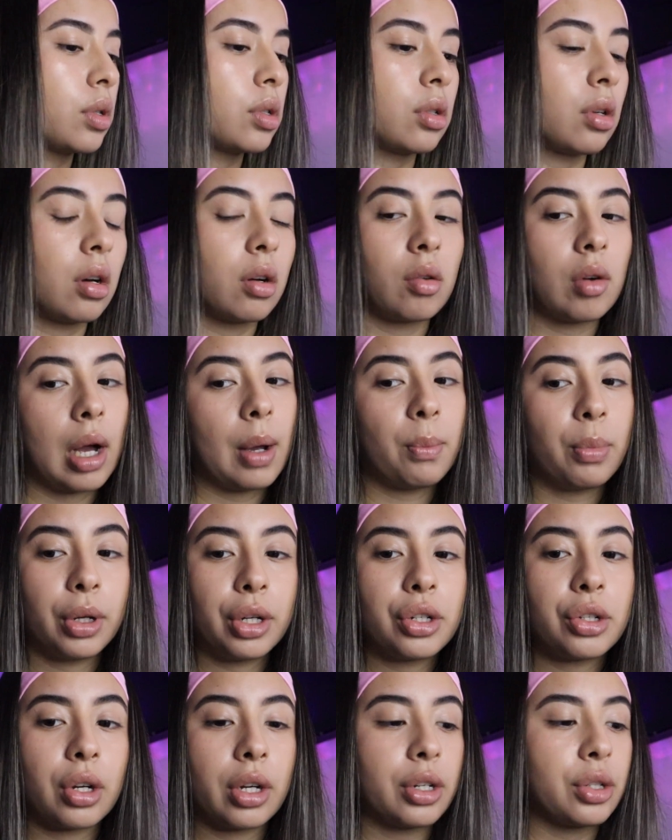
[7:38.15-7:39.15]
So I'm
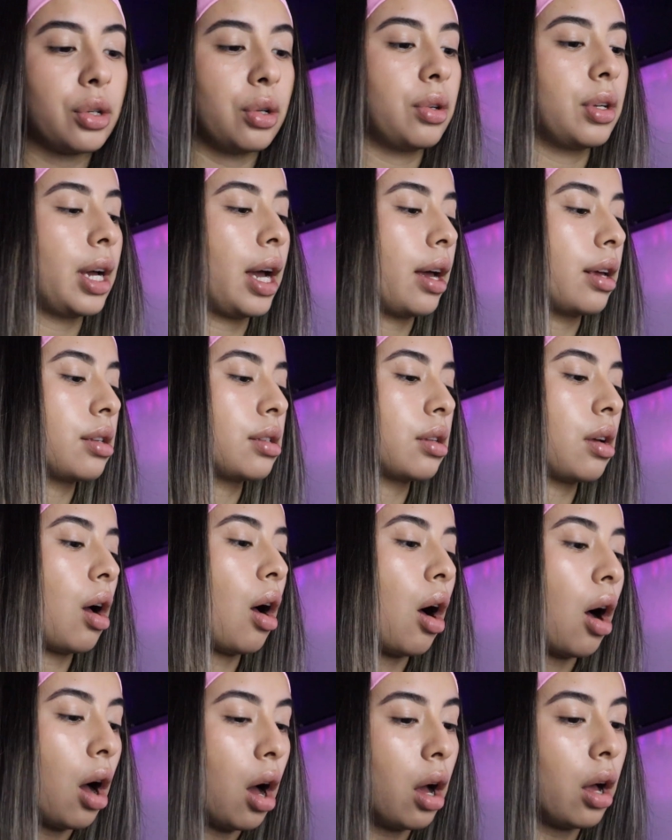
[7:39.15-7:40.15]
pretty sure I showed you guys
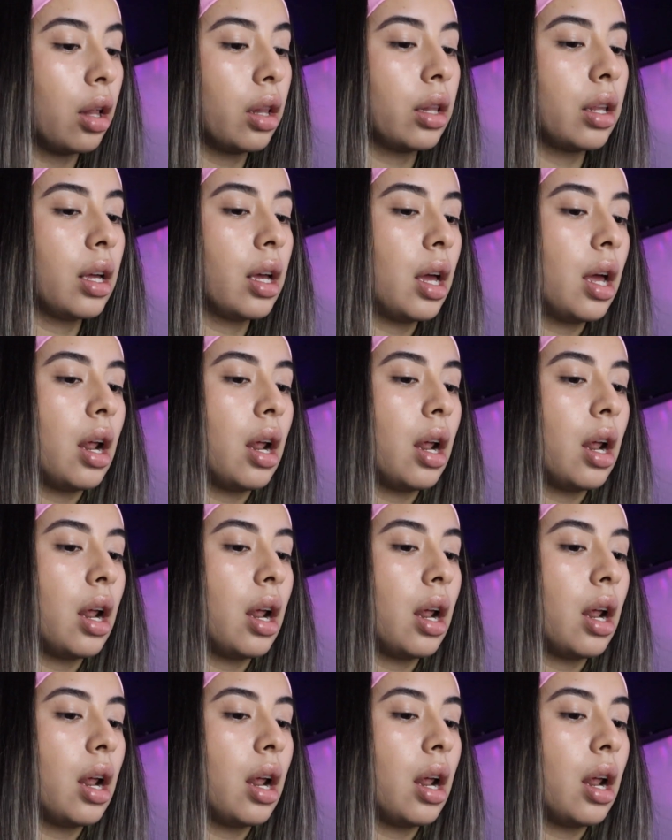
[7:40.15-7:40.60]
all